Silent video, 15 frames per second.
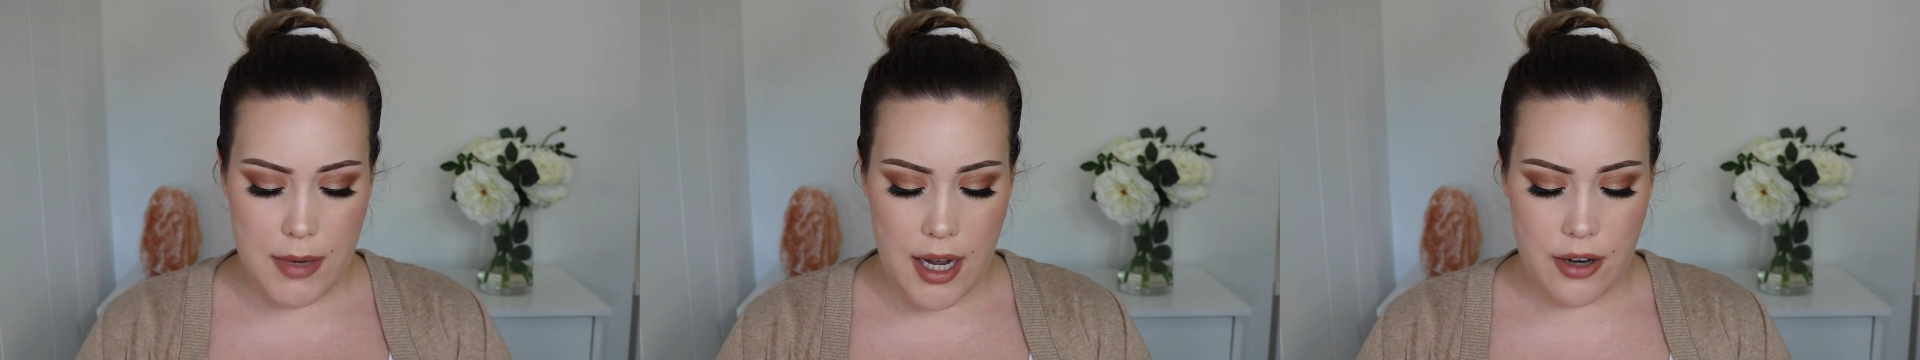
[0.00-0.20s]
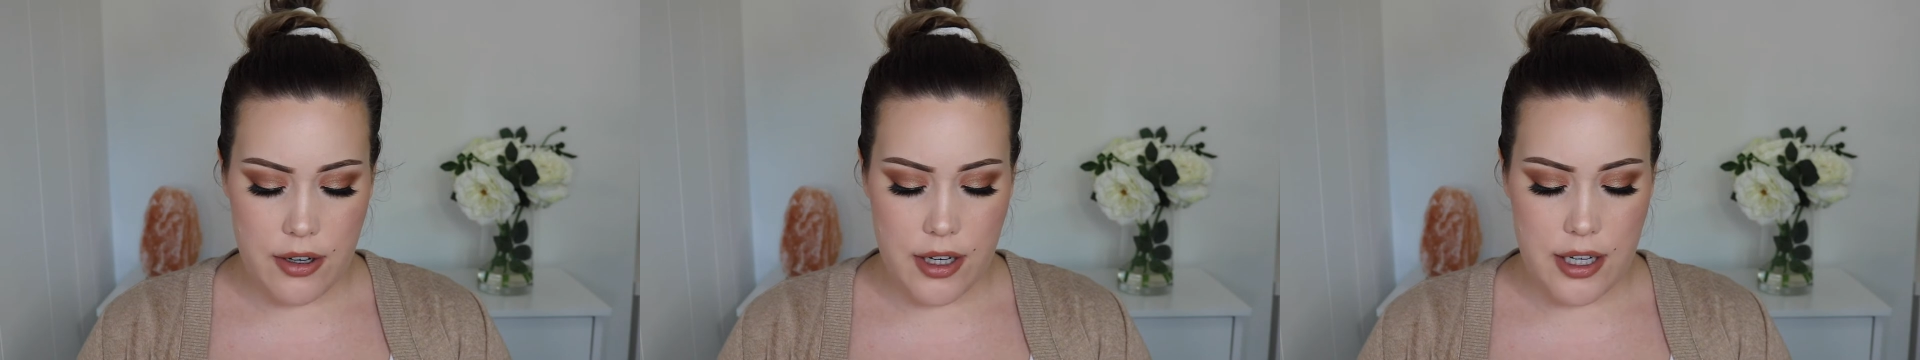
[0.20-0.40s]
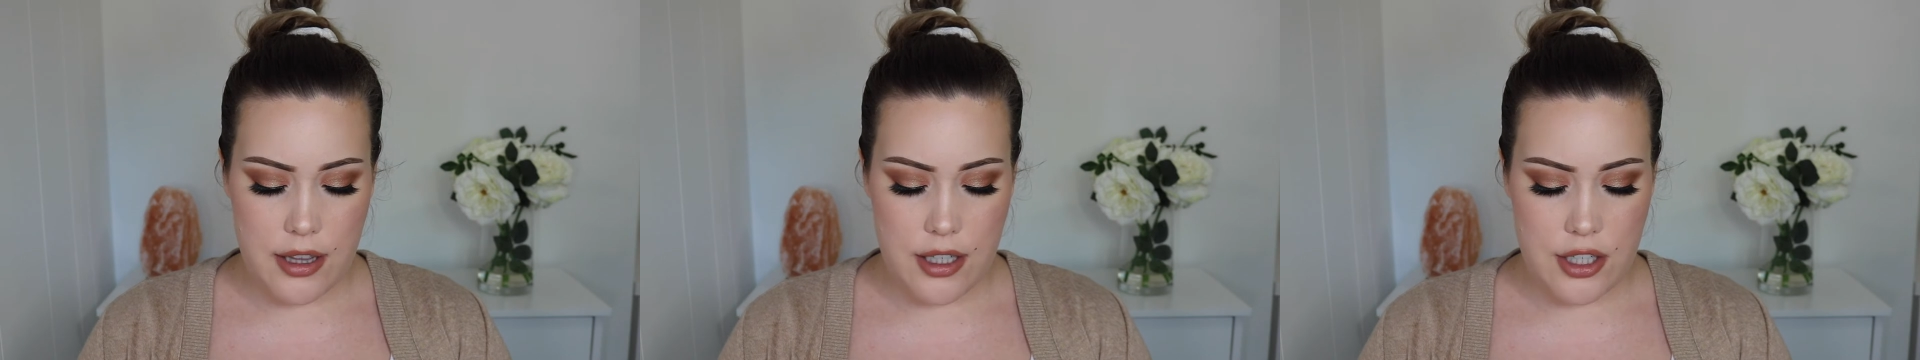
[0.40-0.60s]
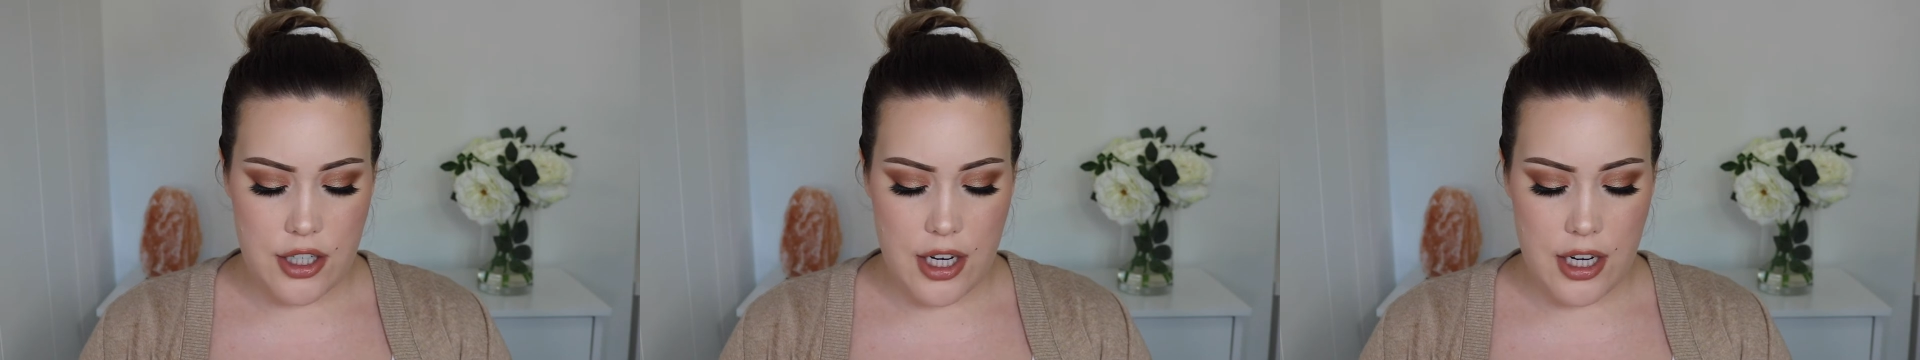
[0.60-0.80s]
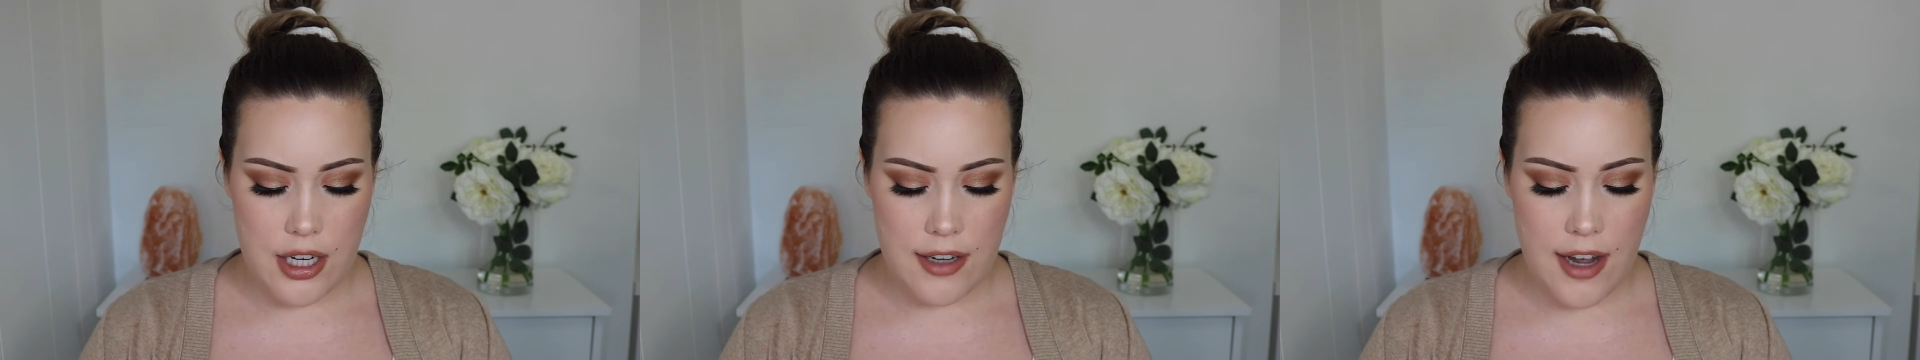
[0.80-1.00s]
Powder in the
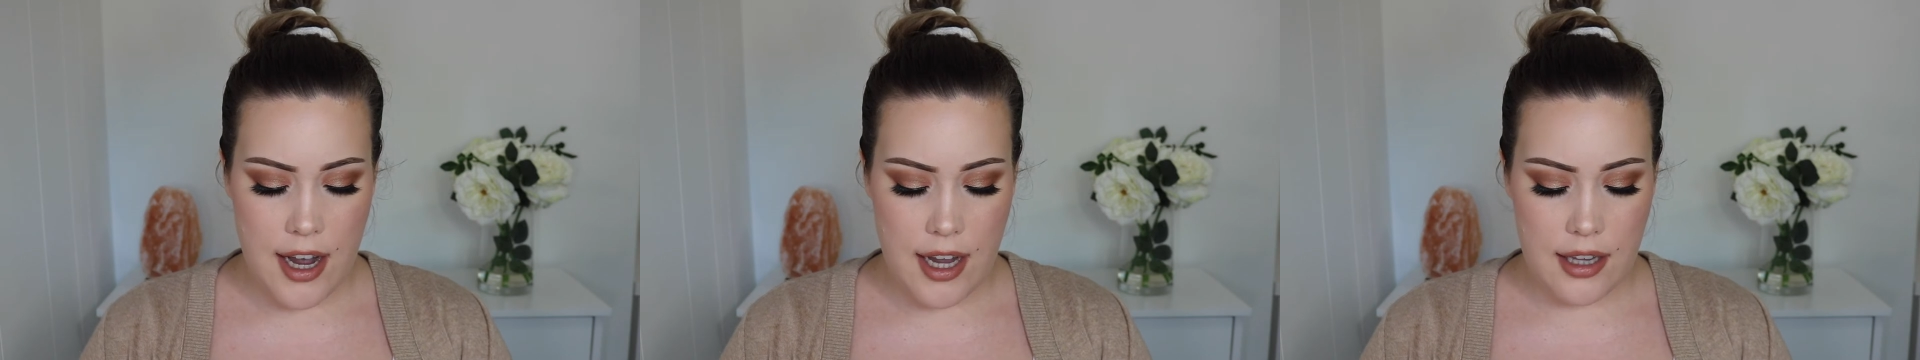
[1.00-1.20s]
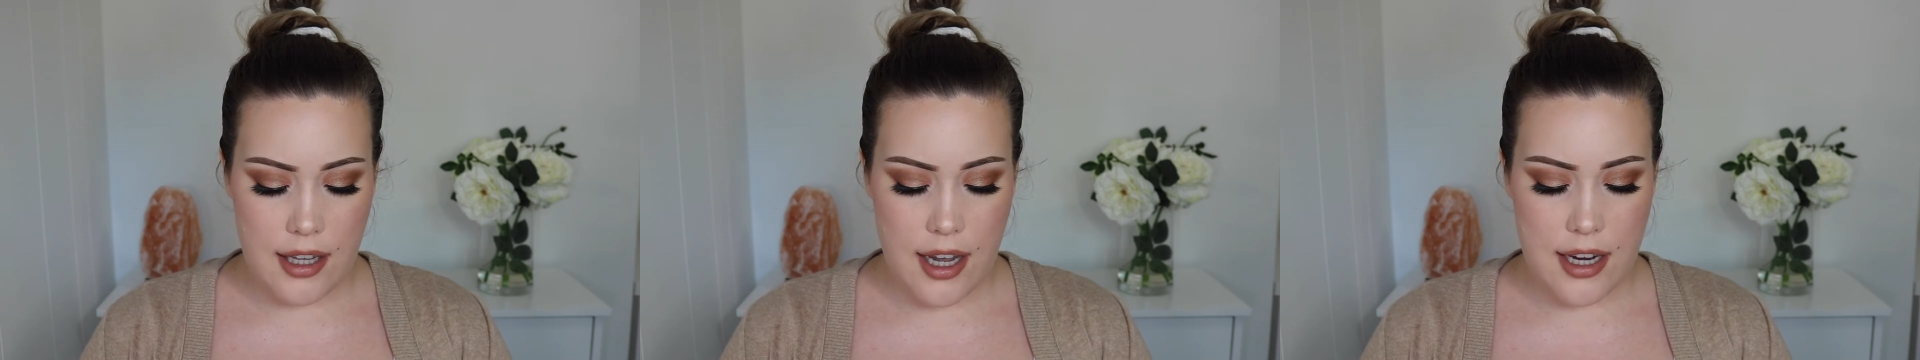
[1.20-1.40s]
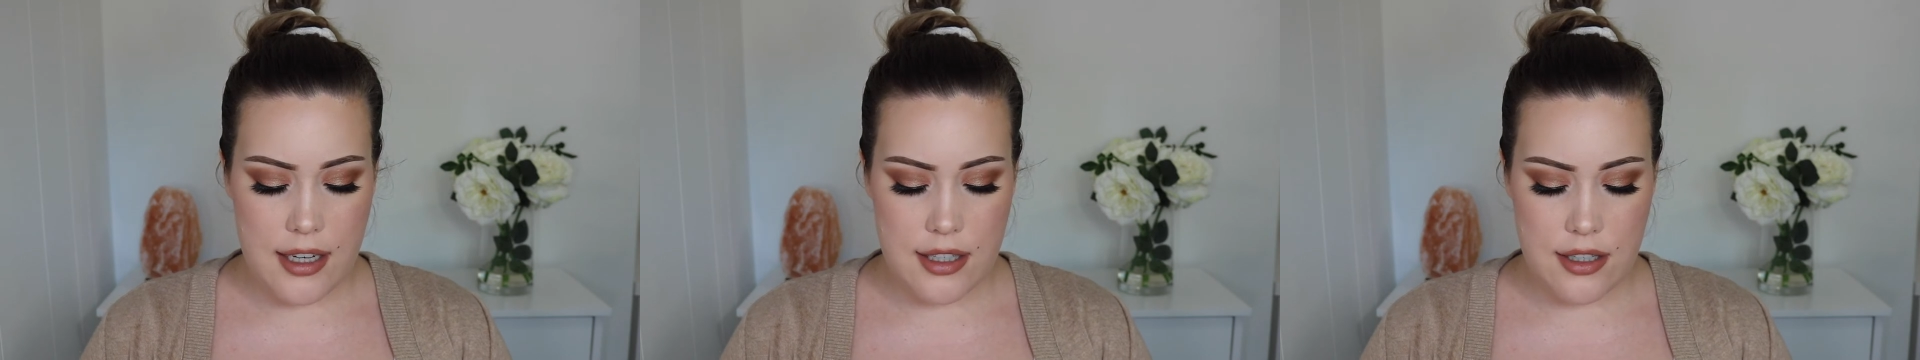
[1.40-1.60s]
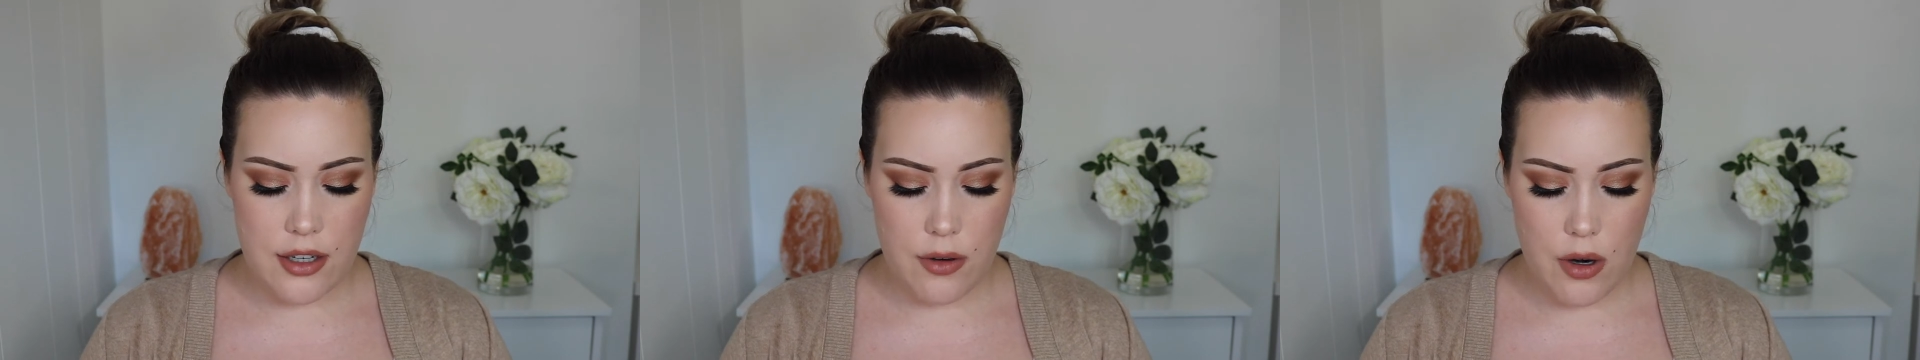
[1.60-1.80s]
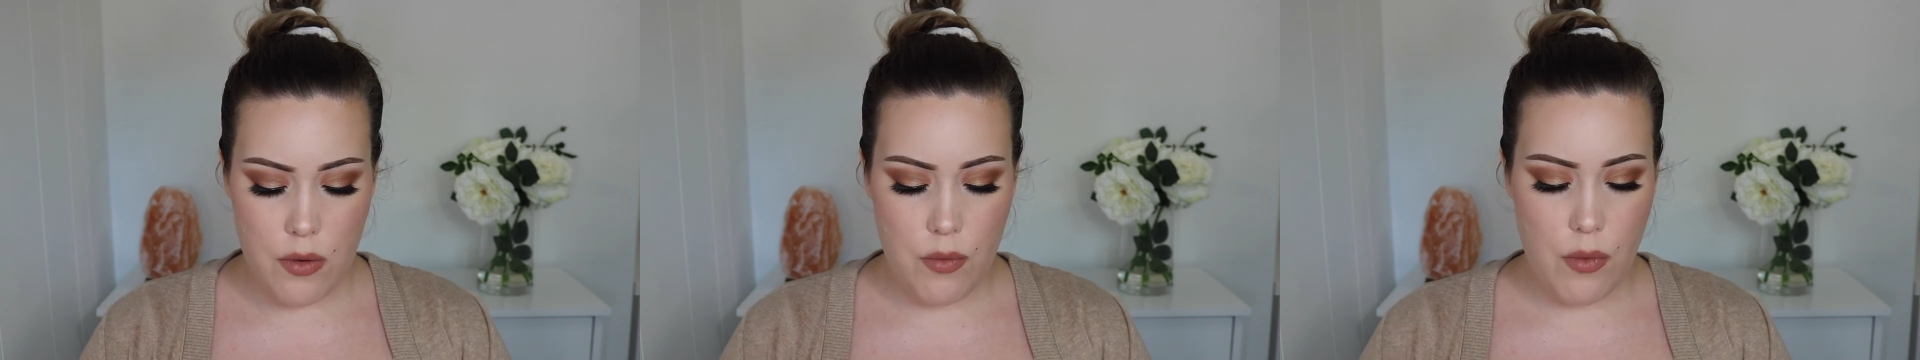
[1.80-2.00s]
shade Highlight
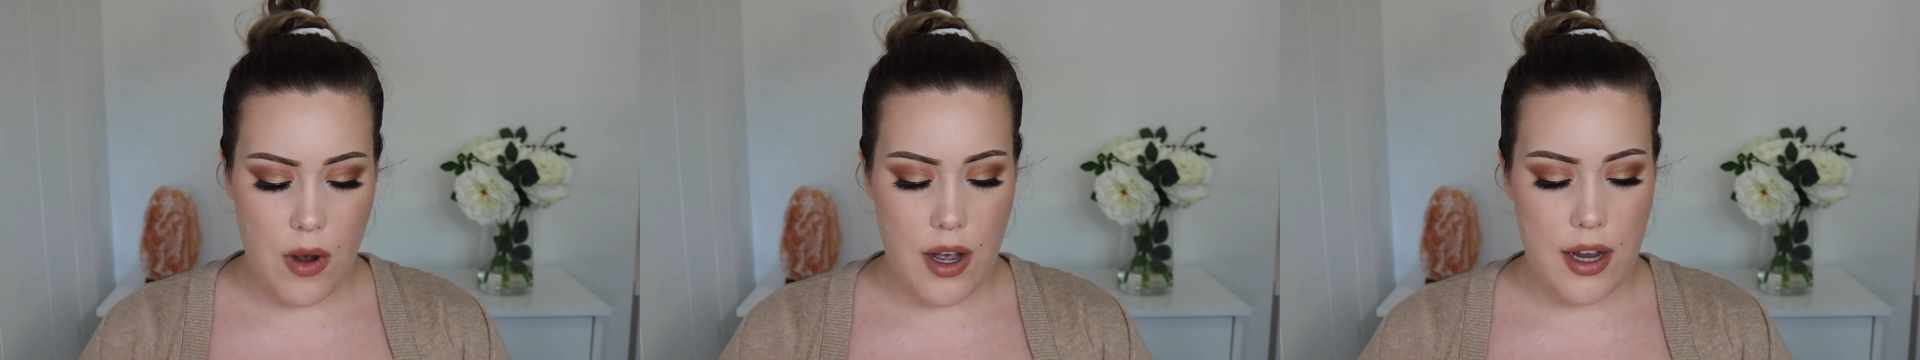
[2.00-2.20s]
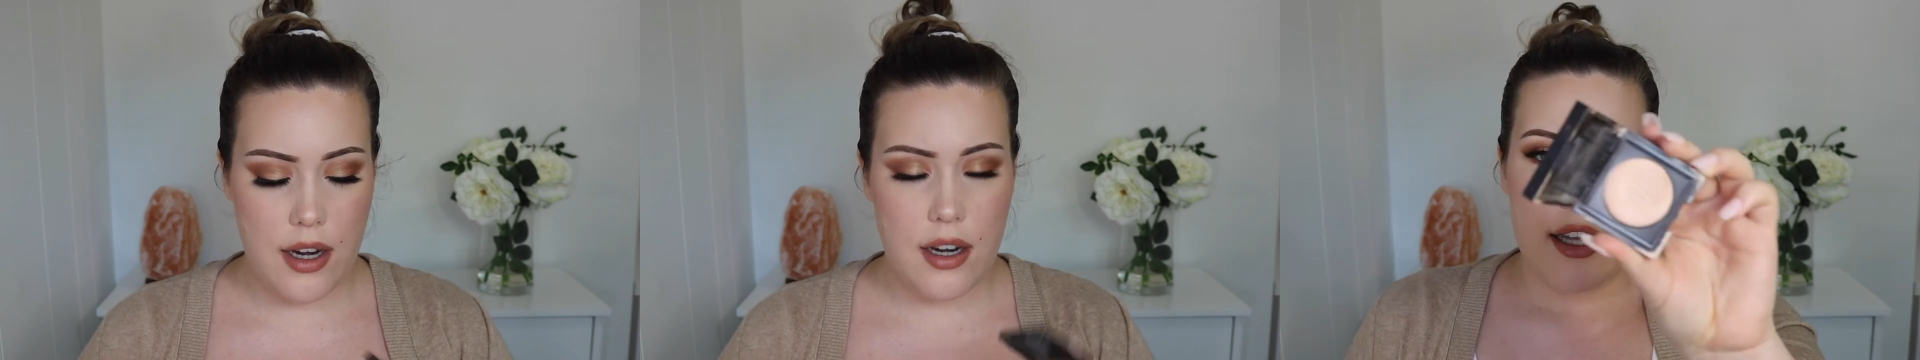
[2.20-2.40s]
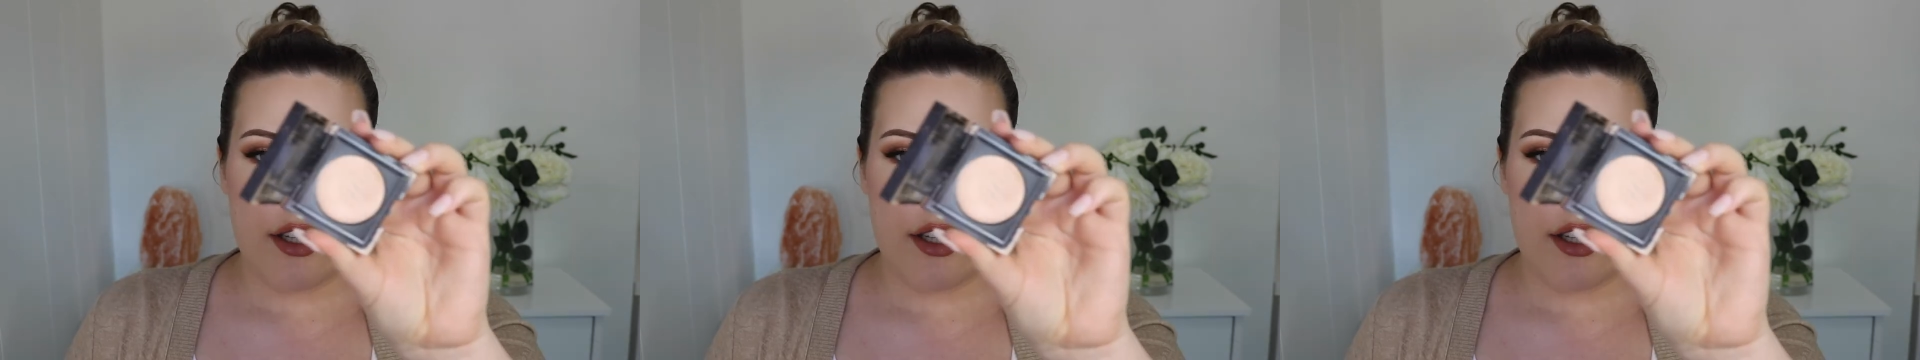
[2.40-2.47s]
01.